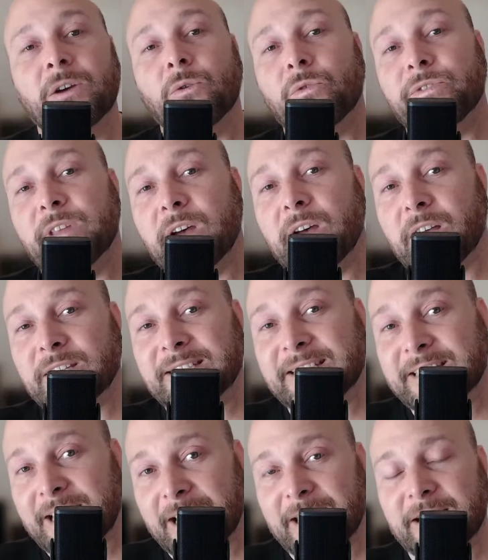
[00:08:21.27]
The
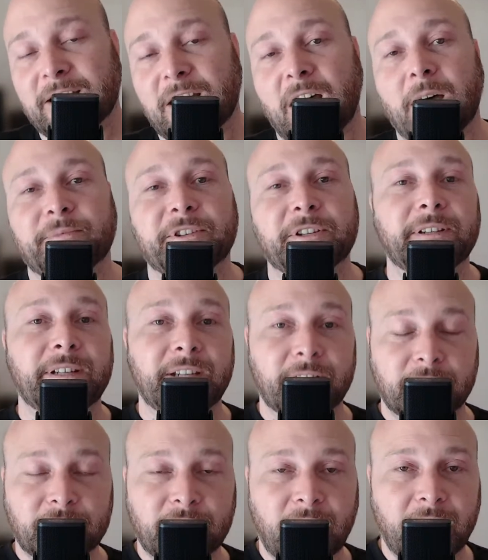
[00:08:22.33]
second option here in
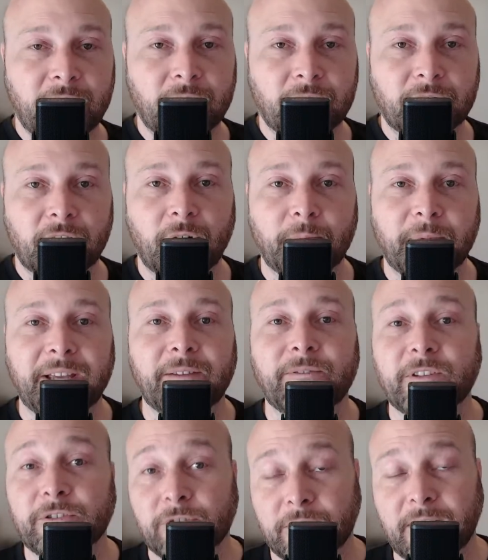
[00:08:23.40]
Tryon, Oklahoma, if you
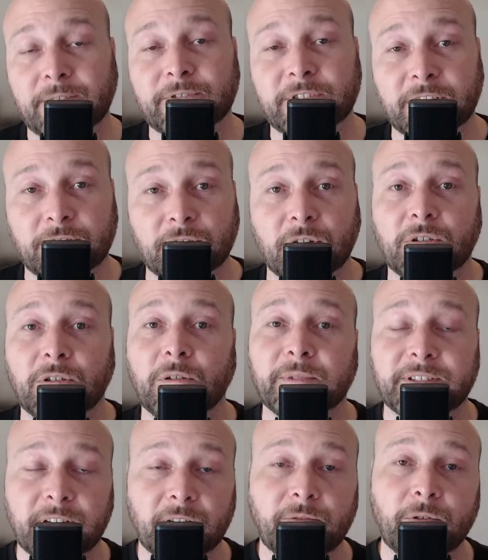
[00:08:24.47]
don't have Central Oklahoma
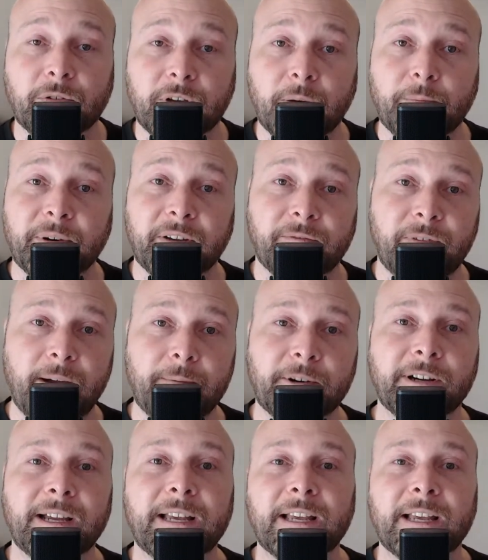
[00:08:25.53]
Telephone Company fiber,